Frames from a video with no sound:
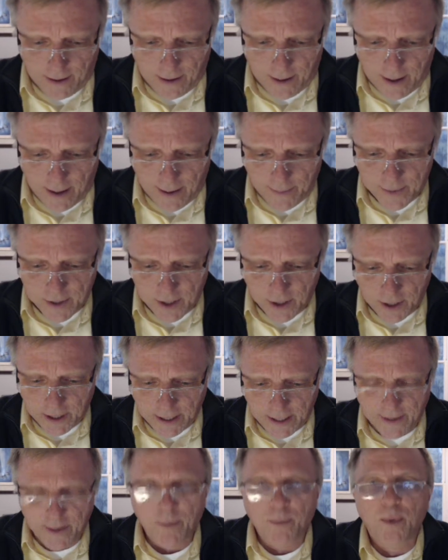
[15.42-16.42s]
I was looking
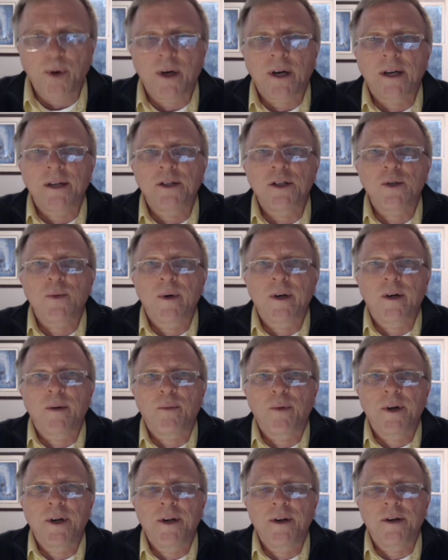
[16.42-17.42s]
in the book and just wanted to
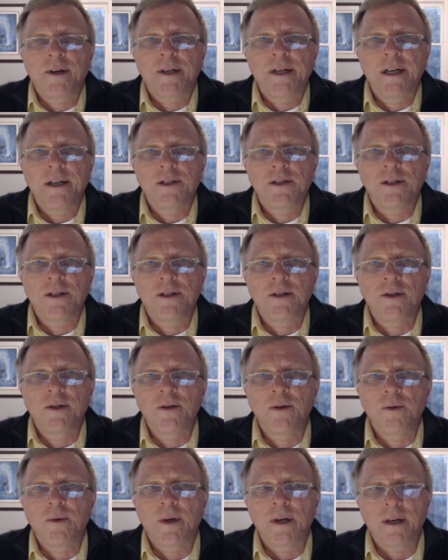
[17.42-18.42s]
bring your attention
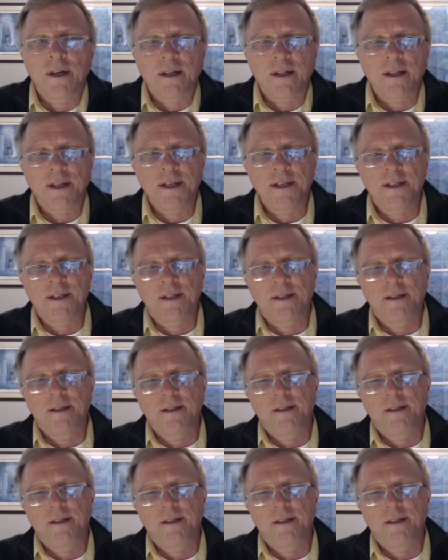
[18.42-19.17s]
to at least